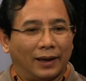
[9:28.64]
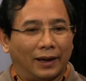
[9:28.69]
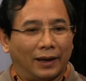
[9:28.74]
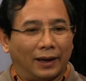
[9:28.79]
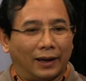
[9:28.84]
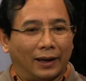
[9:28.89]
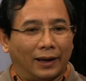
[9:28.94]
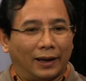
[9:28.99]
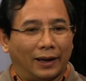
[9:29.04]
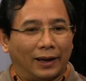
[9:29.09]

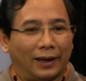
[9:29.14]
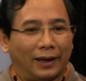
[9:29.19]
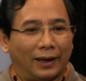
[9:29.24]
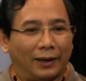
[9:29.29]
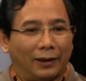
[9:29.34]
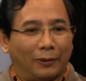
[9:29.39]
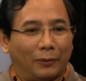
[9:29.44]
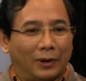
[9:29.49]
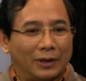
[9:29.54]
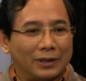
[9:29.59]

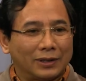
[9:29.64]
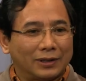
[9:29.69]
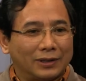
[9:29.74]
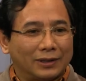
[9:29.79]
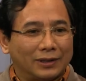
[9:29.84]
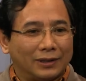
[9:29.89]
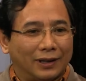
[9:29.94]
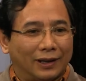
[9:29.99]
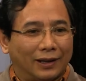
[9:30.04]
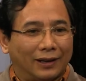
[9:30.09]
I
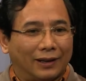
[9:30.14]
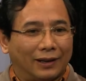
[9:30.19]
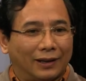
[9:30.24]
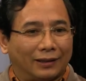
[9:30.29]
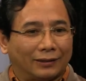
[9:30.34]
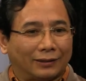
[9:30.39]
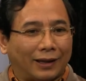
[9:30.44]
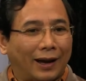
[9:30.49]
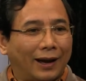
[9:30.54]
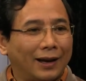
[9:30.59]
was uh,
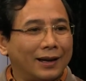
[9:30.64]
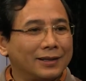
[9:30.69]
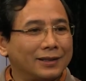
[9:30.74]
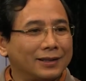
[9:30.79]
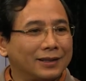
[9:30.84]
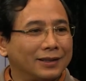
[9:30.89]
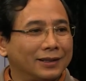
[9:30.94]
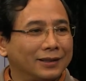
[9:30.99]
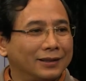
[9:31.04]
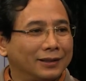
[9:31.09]

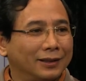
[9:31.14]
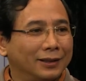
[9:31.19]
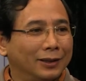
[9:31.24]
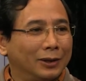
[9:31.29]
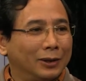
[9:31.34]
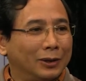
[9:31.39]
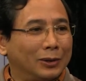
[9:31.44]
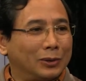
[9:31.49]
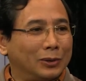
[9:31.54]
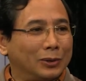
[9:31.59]
tasked
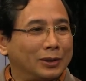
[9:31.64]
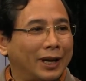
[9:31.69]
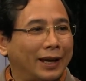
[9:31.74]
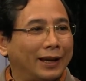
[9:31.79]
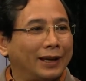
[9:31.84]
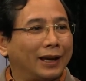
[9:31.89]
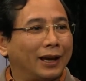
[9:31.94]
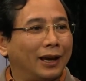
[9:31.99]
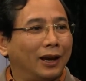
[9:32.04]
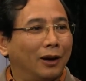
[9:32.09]
to
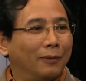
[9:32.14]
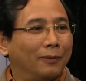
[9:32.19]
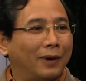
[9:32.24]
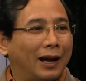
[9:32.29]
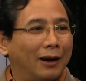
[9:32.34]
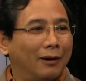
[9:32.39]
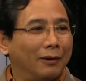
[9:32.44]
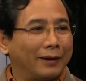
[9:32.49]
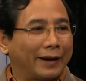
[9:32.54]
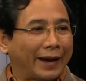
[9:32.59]
take care of
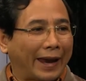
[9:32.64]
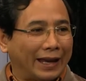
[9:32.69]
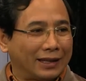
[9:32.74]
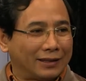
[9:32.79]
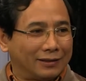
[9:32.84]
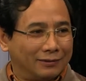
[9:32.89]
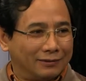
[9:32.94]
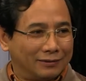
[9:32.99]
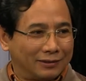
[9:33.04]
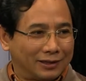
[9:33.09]
our
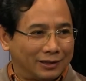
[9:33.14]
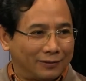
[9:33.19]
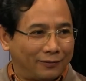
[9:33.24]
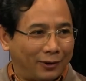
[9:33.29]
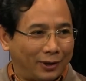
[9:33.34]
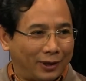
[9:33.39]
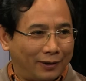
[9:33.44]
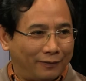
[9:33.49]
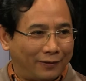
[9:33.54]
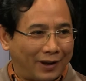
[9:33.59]
cattle for
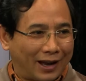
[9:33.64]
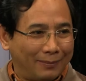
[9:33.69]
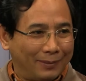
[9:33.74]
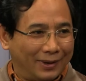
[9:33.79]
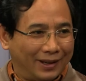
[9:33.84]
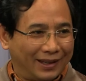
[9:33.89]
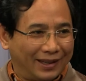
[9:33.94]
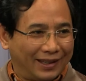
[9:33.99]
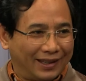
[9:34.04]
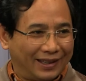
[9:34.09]
the
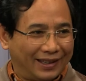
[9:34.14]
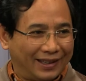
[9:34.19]
family.